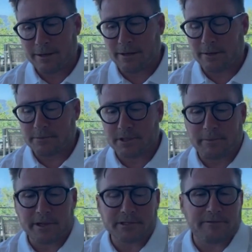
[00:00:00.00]
Um, some
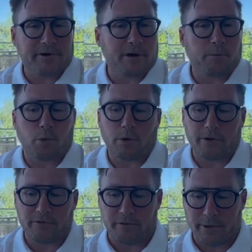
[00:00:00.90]
things are very
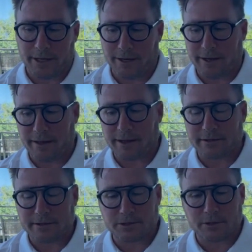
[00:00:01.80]
important to me, and I think
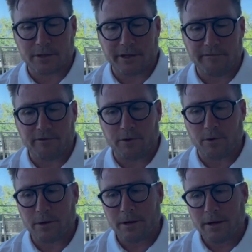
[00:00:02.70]
certainly if
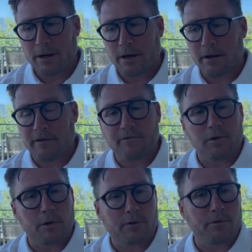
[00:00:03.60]
you uh, if you
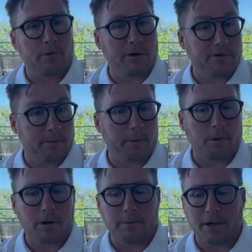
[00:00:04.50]
look through our triple
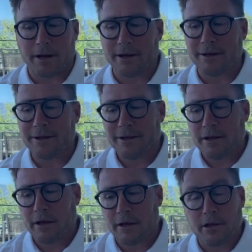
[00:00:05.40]
bottom line,
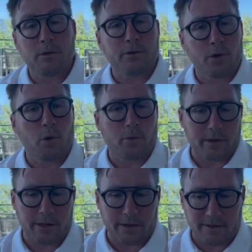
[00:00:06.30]
you'll know
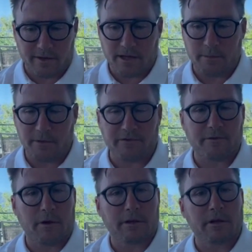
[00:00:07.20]
that the team is
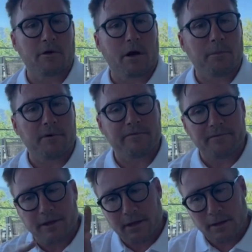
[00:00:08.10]
on the top of
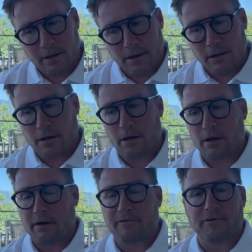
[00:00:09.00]
the
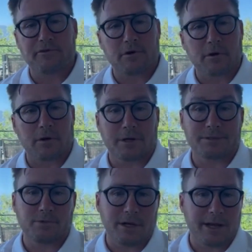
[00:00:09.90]
of the circle
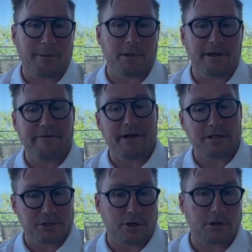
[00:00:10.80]
because really I believe that
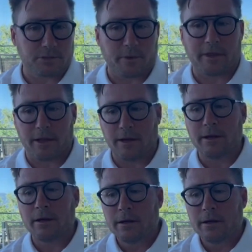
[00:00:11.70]
it starts within